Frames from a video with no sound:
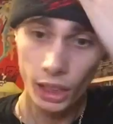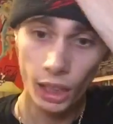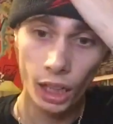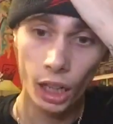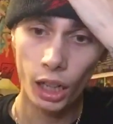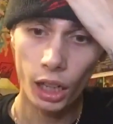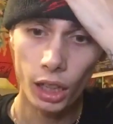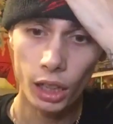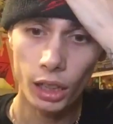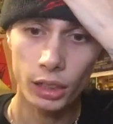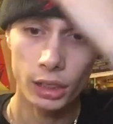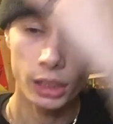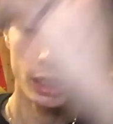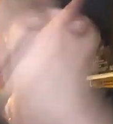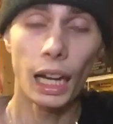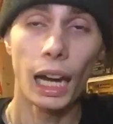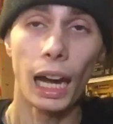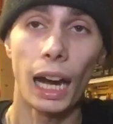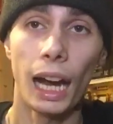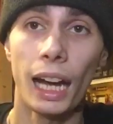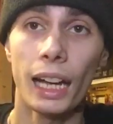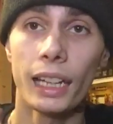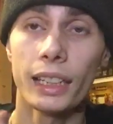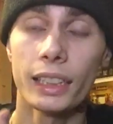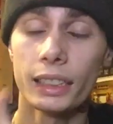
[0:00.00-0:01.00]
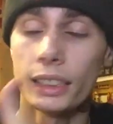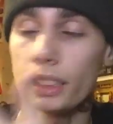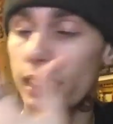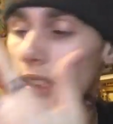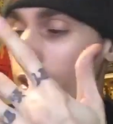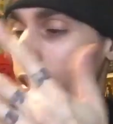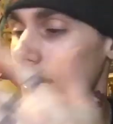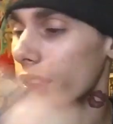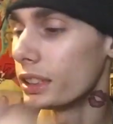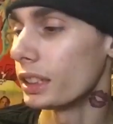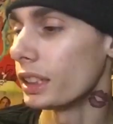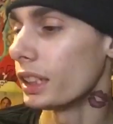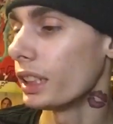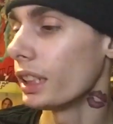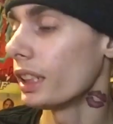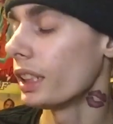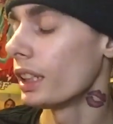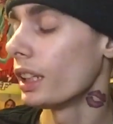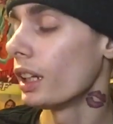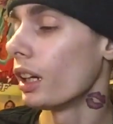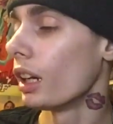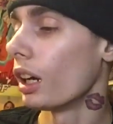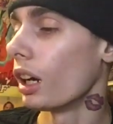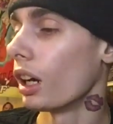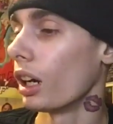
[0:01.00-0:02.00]
On to DC,
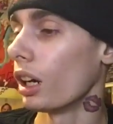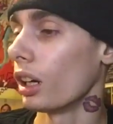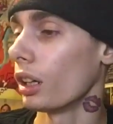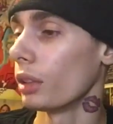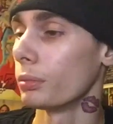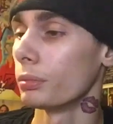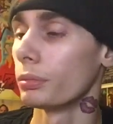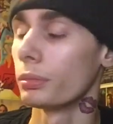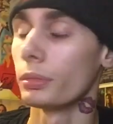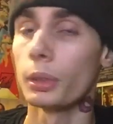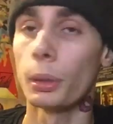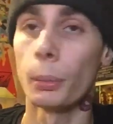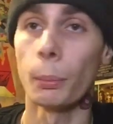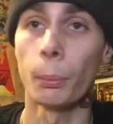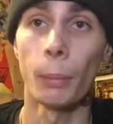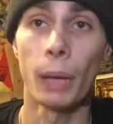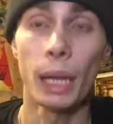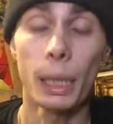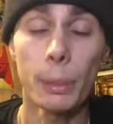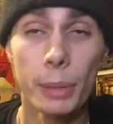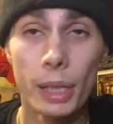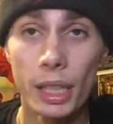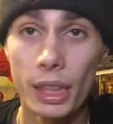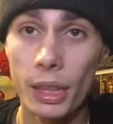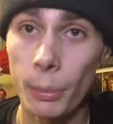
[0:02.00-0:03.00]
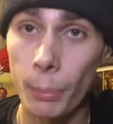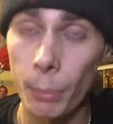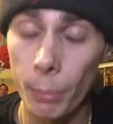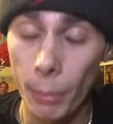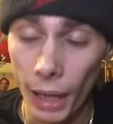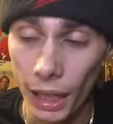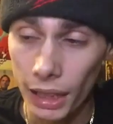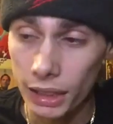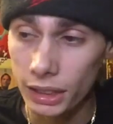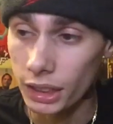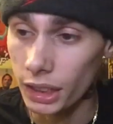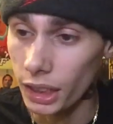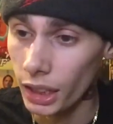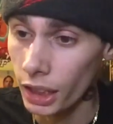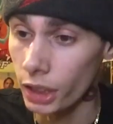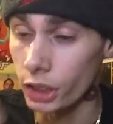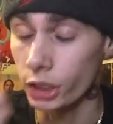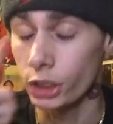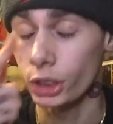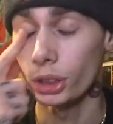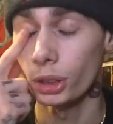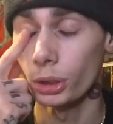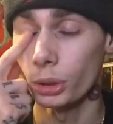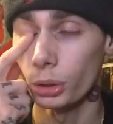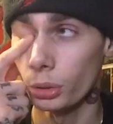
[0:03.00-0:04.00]
maybe the best
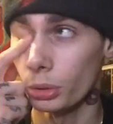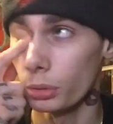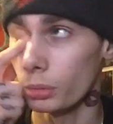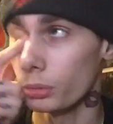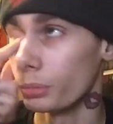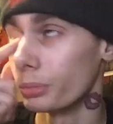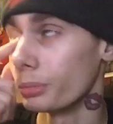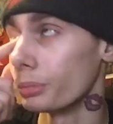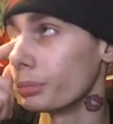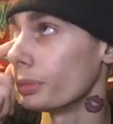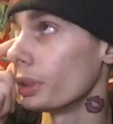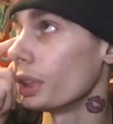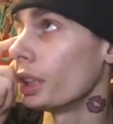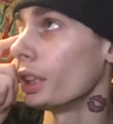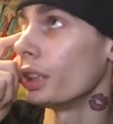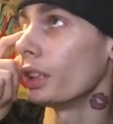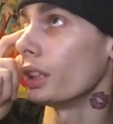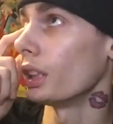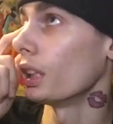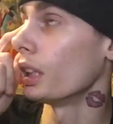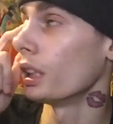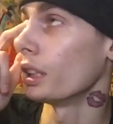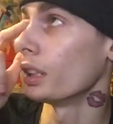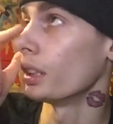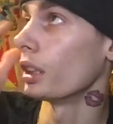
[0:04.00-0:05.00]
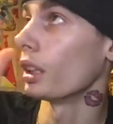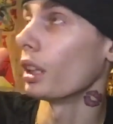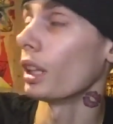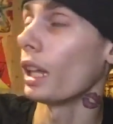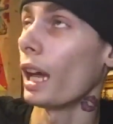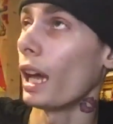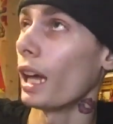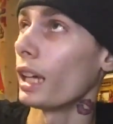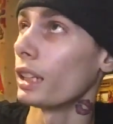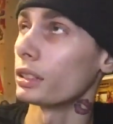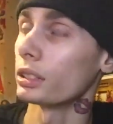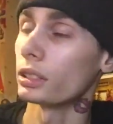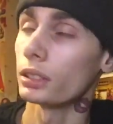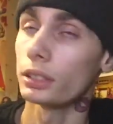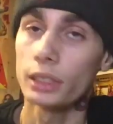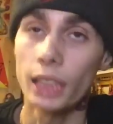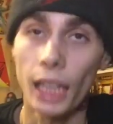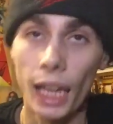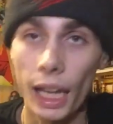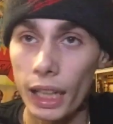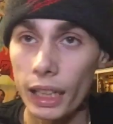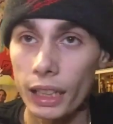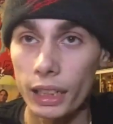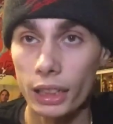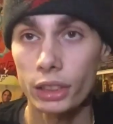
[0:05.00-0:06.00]
issue in the last
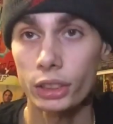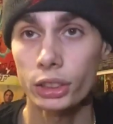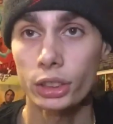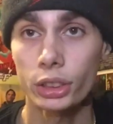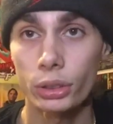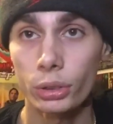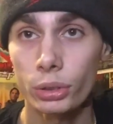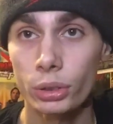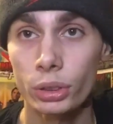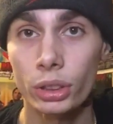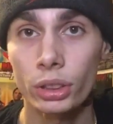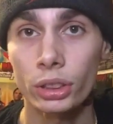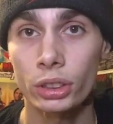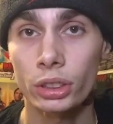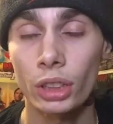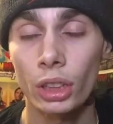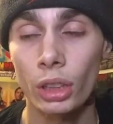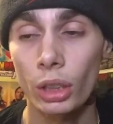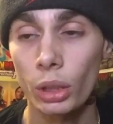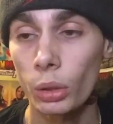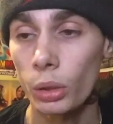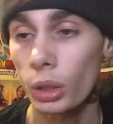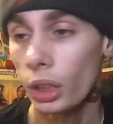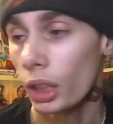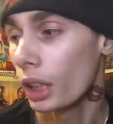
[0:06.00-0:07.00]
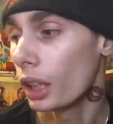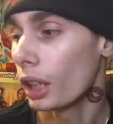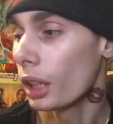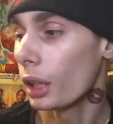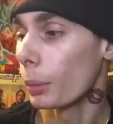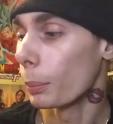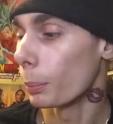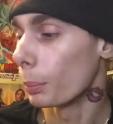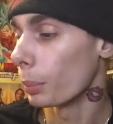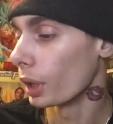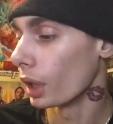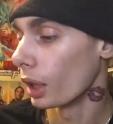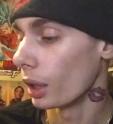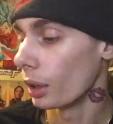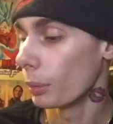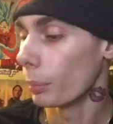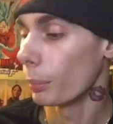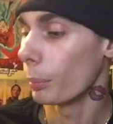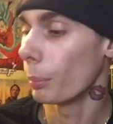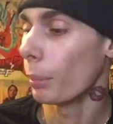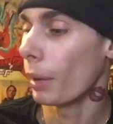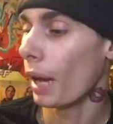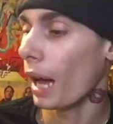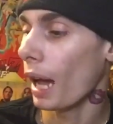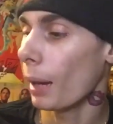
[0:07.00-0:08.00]
10 issues or so, but
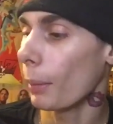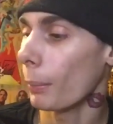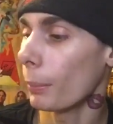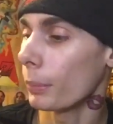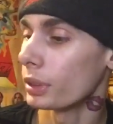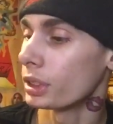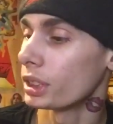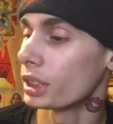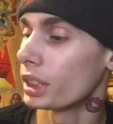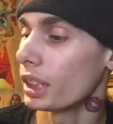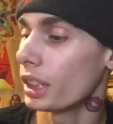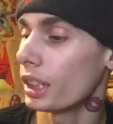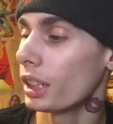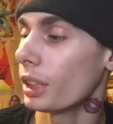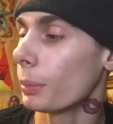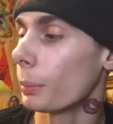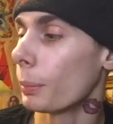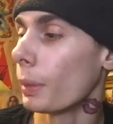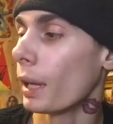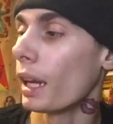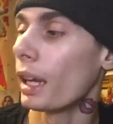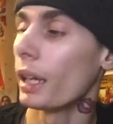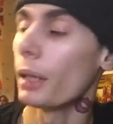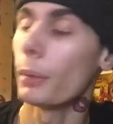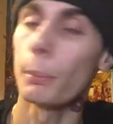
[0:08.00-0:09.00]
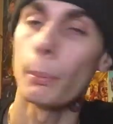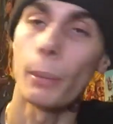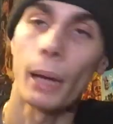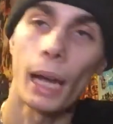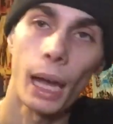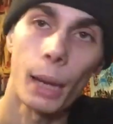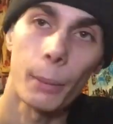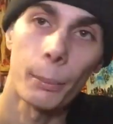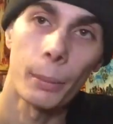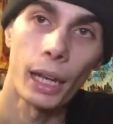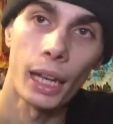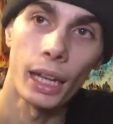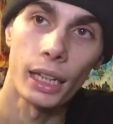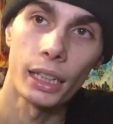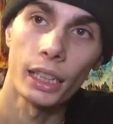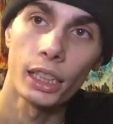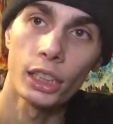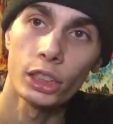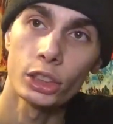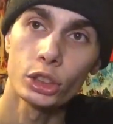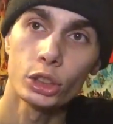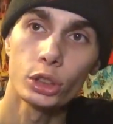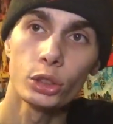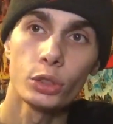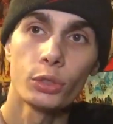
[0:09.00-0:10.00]
City of Bane, Batman,
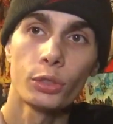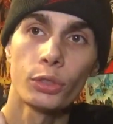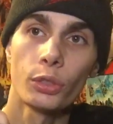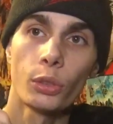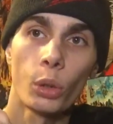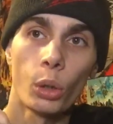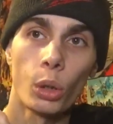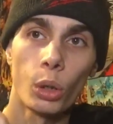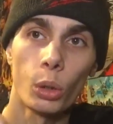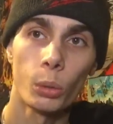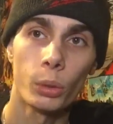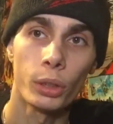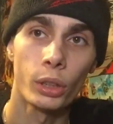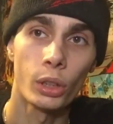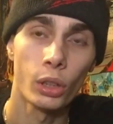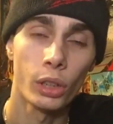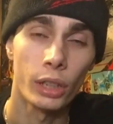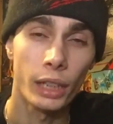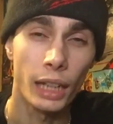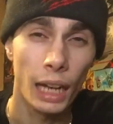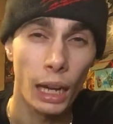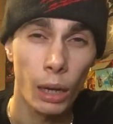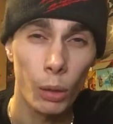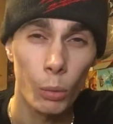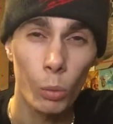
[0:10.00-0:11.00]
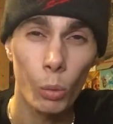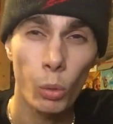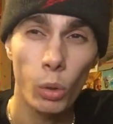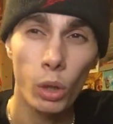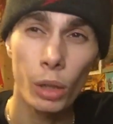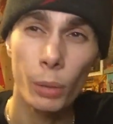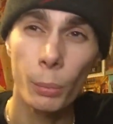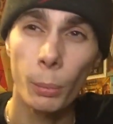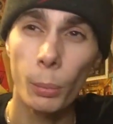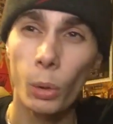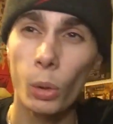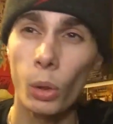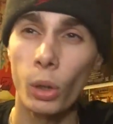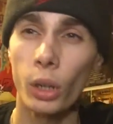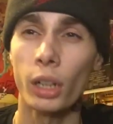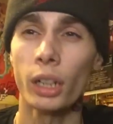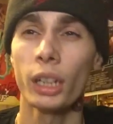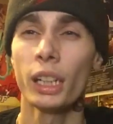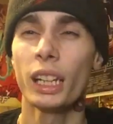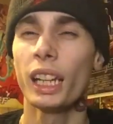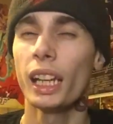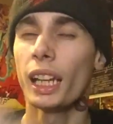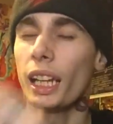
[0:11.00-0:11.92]
issue 4, we only got one more.